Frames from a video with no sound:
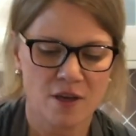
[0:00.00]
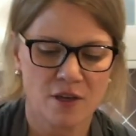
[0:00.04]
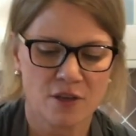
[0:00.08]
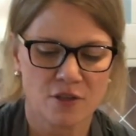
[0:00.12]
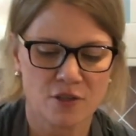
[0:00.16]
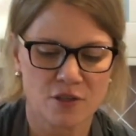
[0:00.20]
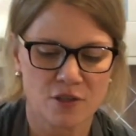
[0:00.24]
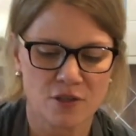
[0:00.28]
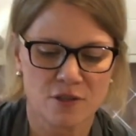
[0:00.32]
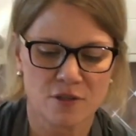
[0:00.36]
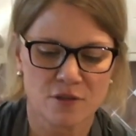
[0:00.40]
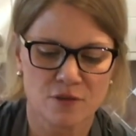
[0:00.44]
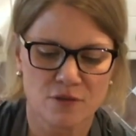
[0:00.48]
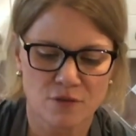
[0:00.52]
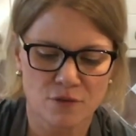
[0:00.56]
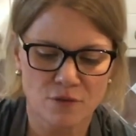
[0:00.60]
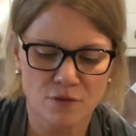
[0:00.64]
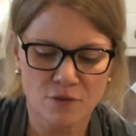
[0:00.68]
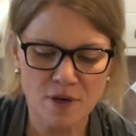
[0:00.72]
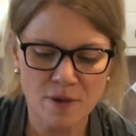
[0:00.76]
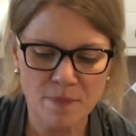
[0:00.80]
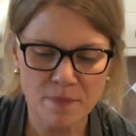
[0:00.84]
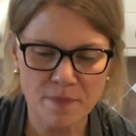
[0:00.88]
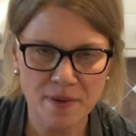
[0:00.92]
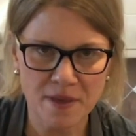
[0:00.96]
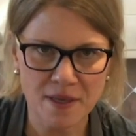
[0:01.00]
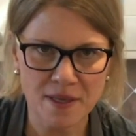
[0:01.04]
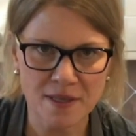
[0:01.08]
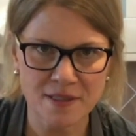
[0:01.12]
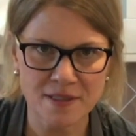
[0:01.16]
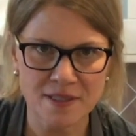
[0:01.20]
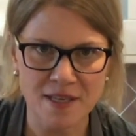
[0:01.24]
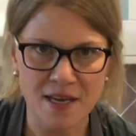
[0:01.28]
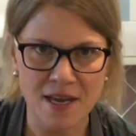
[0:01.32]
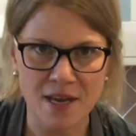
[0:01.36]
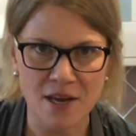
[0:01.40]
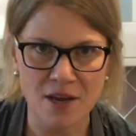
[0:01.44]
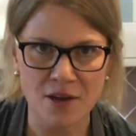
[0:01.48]
just scraping it
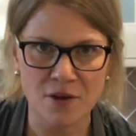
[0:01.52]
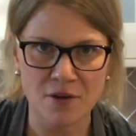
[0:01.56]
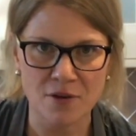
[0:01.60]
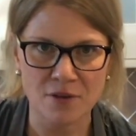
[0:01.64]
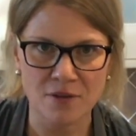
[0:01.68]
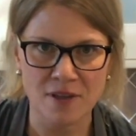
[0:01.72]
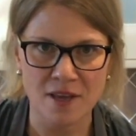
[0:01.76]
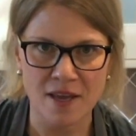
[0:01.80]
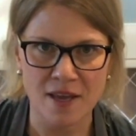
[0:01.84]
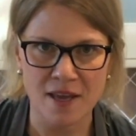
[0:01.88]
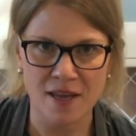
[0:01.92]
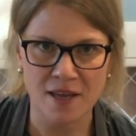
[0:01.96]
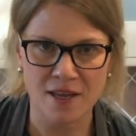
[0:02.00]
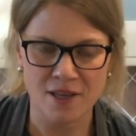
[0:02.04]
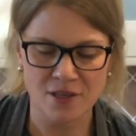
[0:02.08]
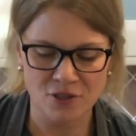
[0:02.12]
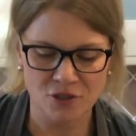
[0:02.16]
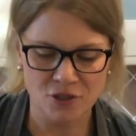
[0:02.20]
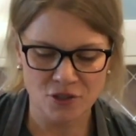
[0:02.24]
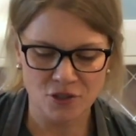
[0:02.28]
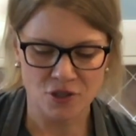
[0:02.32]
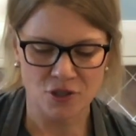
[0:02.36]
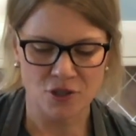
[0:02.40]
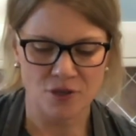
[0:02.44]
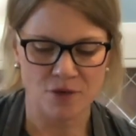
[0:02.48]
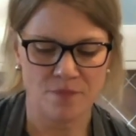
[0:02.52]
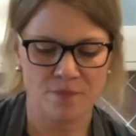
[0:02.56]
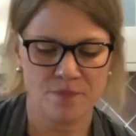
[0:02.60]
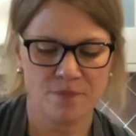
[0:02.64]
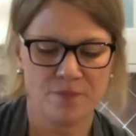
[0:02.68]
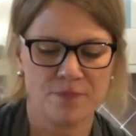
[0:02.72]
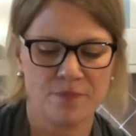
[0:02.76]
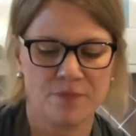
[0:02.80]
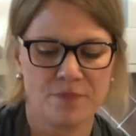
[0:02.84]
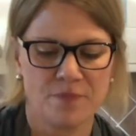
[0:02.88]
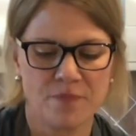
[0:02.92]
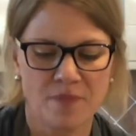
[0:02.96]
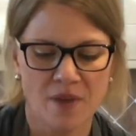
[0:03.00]
down the edge.
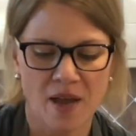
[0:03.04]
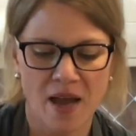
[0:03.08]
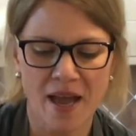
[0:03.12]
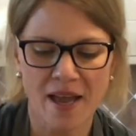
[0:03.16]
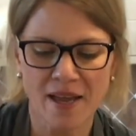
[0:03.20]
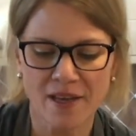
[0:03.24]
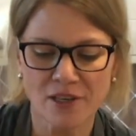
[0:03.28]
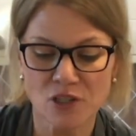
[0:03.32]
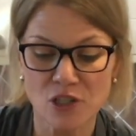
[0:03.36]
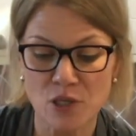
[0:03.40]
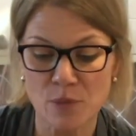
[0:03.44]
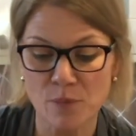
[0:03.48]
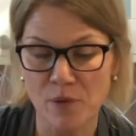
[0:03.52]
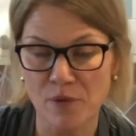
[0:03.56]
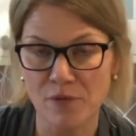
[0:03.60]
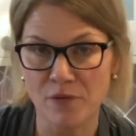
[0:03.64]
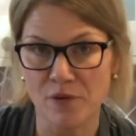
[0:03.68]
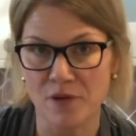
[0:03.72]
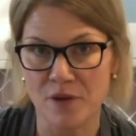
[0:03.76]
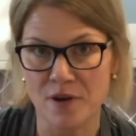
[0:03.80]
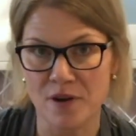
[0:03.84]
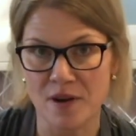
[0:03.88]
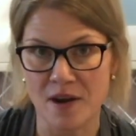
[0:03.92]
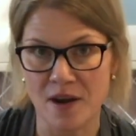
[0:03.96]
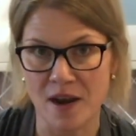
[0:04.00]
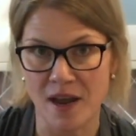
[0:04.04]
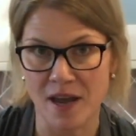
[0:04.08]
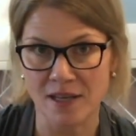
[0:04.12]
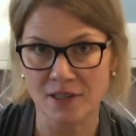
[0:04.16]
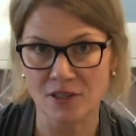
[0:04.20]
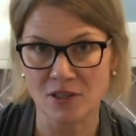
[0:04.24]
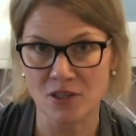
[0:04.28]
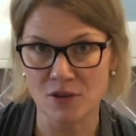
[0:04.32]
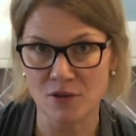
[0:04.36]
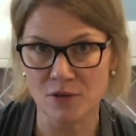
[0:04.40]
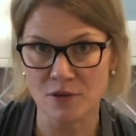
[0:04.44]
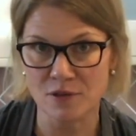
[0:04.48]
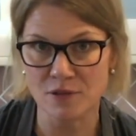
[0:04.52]
I actually prefer not
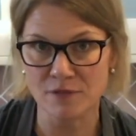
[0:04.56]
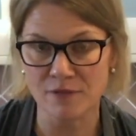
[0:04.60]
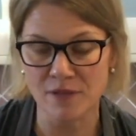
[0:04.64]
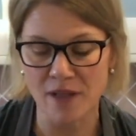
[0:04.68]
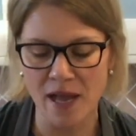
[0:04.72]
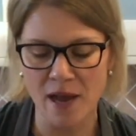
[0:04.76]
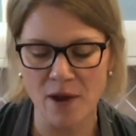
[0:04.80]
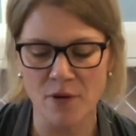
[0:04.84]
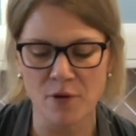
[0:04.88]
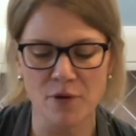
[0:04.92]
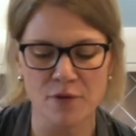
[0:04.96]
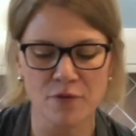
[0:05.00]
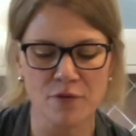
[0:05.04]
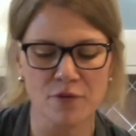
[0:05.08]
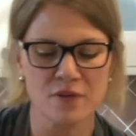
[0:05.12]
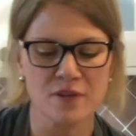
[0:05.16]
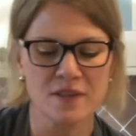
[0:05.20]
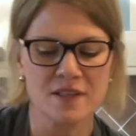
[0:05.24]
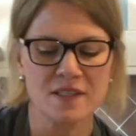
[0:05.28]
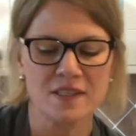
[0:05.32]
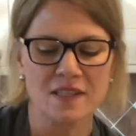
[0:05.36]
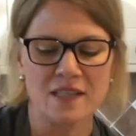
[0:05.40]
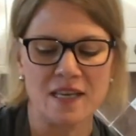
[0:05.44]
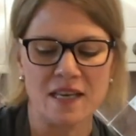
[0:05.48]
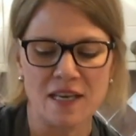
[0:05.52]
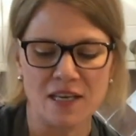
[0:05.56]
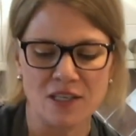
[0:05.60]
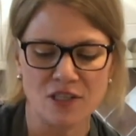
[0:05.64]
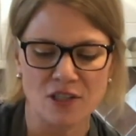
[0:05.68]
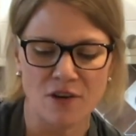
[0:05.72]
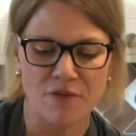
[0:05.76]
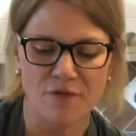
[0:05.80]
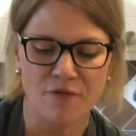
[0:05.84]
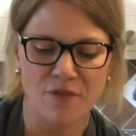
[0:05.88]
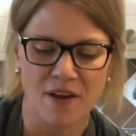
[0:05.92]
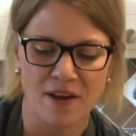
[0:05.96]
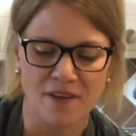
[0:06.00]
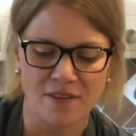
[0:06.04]
to use flour for this stage. I
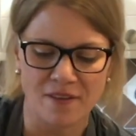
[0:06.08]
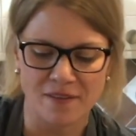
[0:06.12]
find